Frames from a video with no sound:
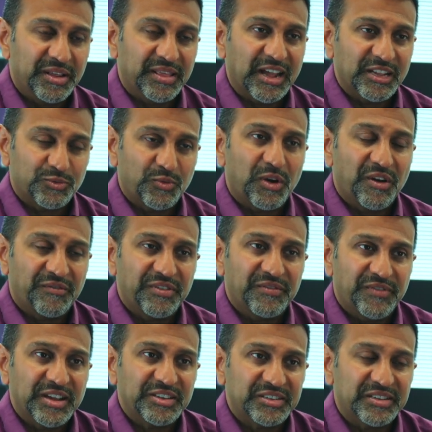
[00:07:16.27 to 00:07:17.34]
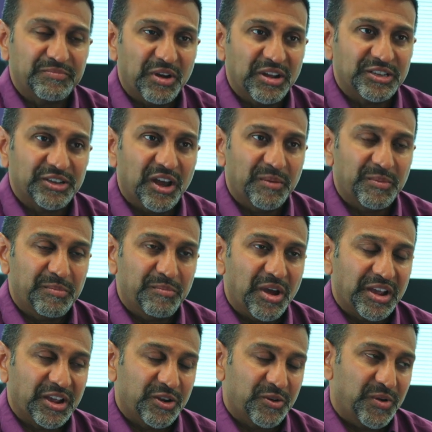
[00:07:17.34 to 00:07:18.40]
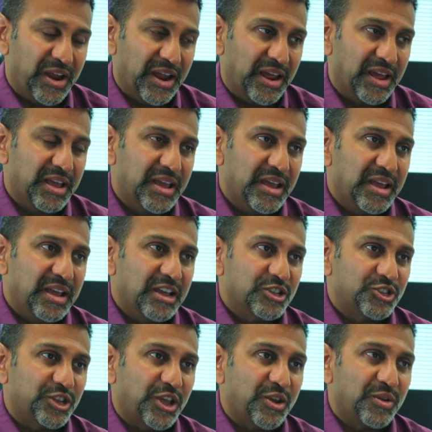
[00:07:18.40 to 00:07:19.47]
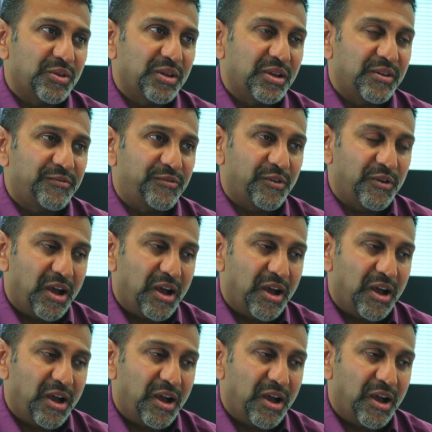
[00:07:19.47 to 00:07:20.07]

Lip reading: That's where I've invested my time and my career. So for